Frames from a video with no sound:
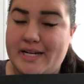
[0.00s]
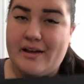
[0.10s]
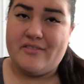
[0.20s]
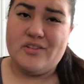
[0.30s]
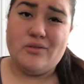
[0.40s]

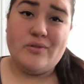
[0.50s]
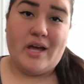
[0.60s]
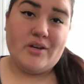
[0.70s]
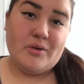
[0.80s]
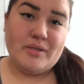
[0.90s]
Now, if you do
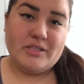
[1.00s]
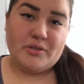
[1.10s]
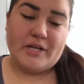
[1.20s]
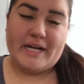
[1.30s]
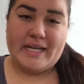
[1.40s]
not know what
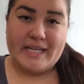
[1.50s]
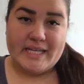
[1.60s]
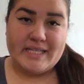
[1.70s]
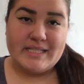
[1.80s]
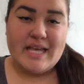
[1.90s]
Lootcrate
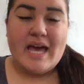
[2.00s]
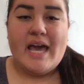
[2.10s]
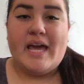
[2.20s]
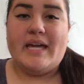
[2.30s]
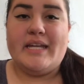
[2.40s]
is,
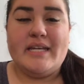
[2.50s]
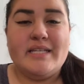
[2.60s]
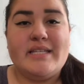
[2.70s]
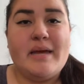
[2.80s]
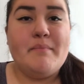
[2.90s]
it
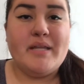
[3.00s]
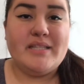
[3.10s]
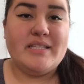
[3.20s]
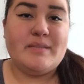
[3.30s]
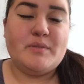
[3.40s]
is a
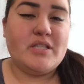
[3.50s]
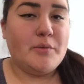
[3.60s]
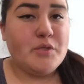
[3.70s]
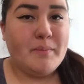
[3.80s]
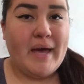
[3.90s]
monthly
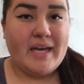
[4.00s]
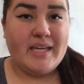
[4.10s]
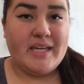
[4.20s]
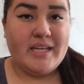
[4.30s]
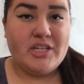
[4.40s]
subscription
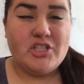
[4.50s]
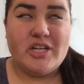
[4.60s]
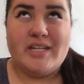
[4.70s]
package.